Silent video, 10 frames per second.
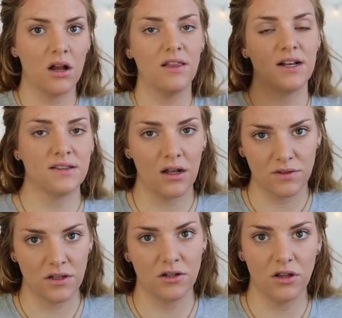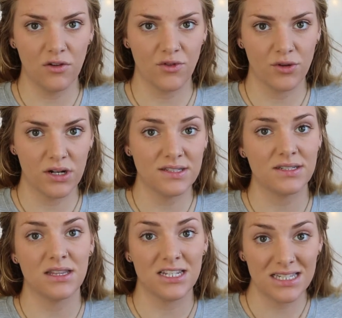and that's how it's gonna look for the rest
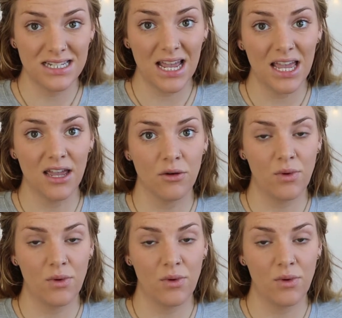of the day,